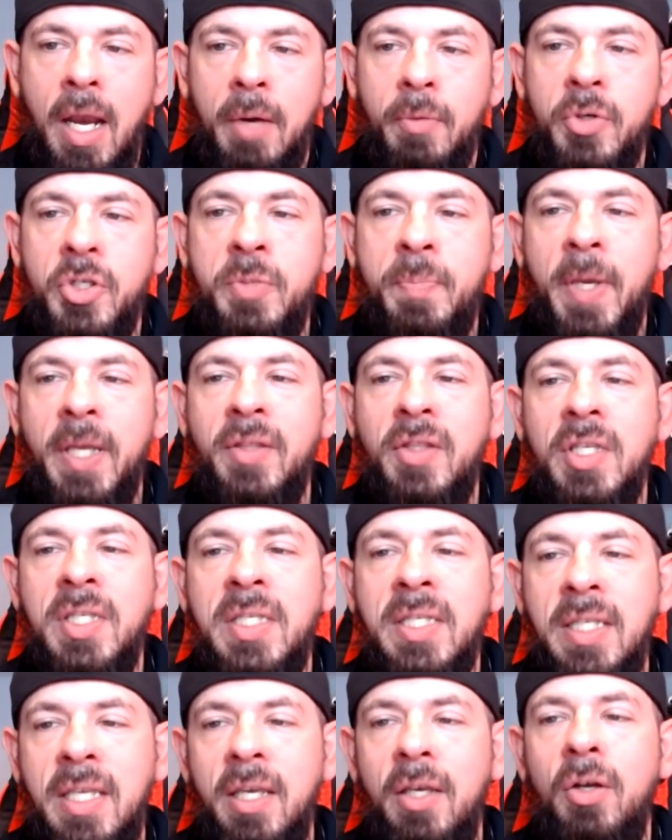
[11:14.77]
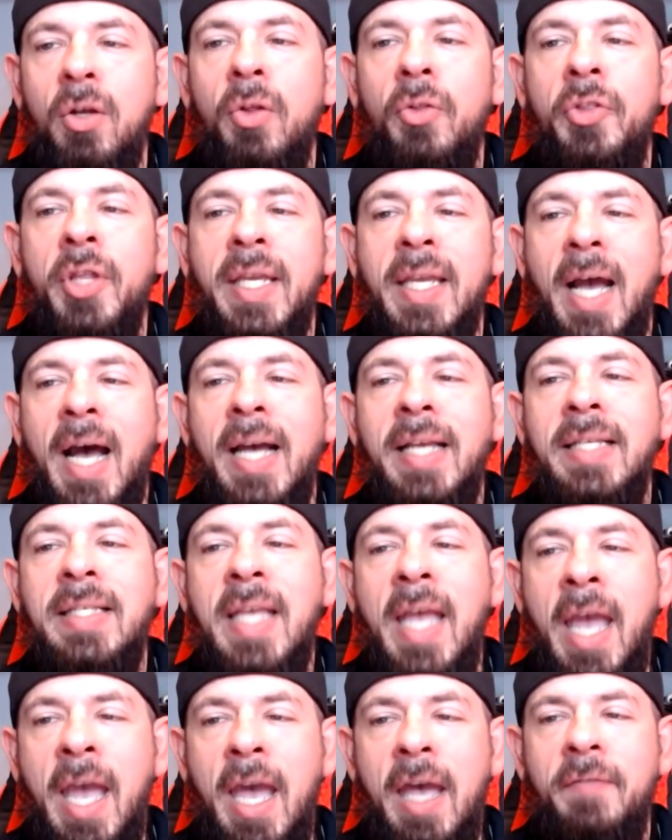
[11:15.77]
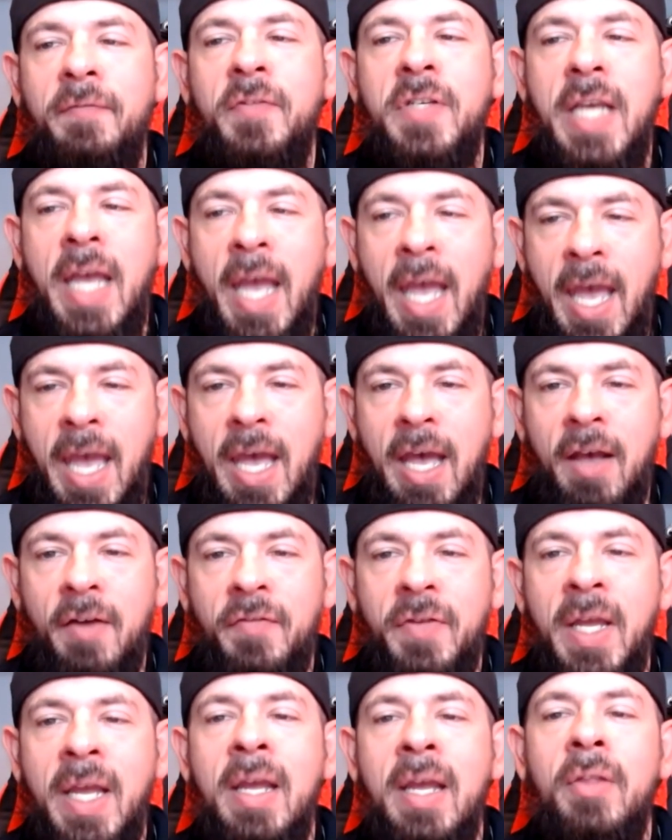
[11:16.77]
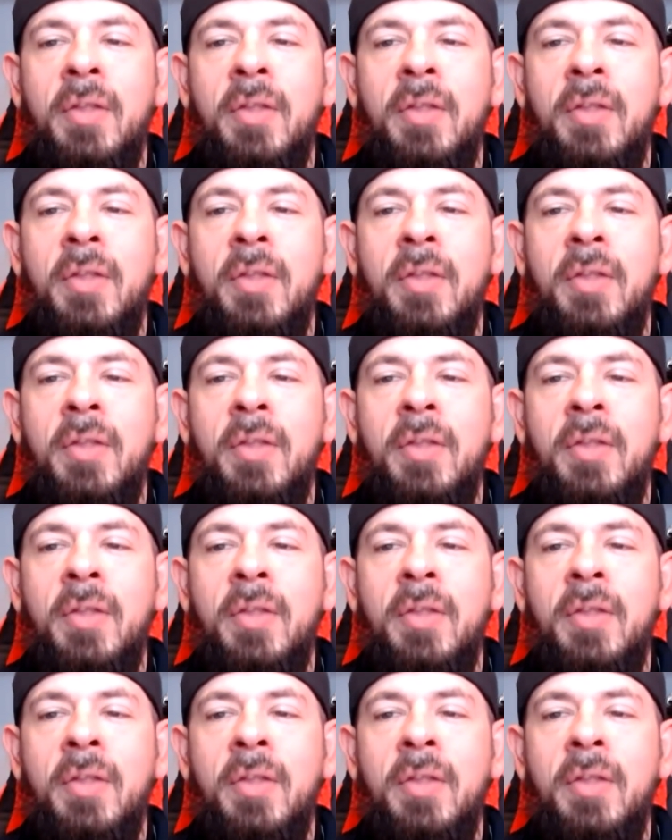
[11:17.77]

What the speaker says: I respect the skill that guys have to have,